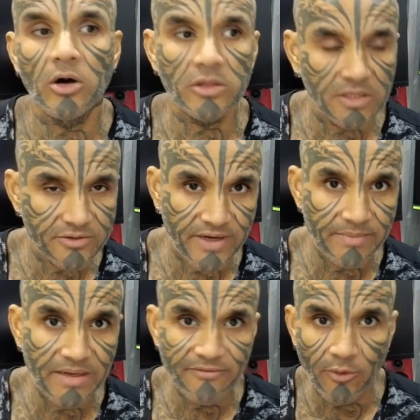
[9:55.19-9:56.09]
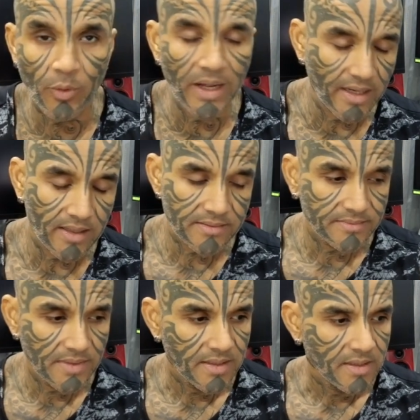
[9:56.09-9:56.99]
on the treadmill for one hour.
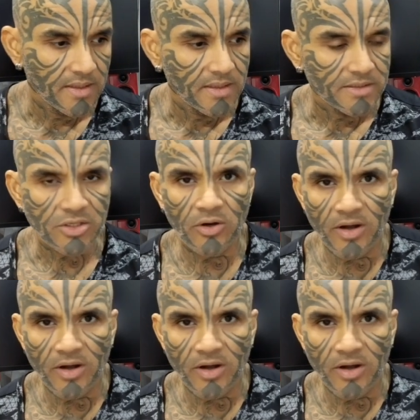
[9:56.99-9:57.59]
So